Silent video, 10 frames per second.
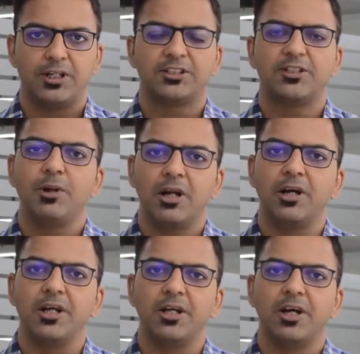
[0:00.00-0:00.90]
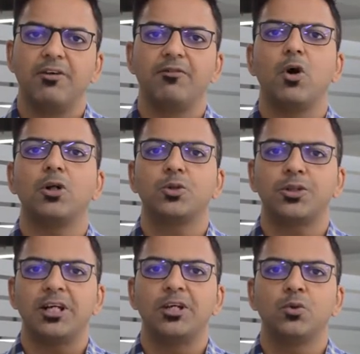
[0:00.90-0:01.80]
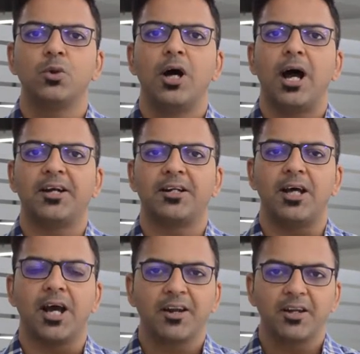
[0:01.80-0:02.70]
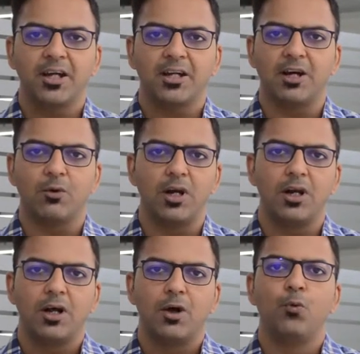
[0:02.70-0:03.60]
Similarly, we also tell you at an aggregate level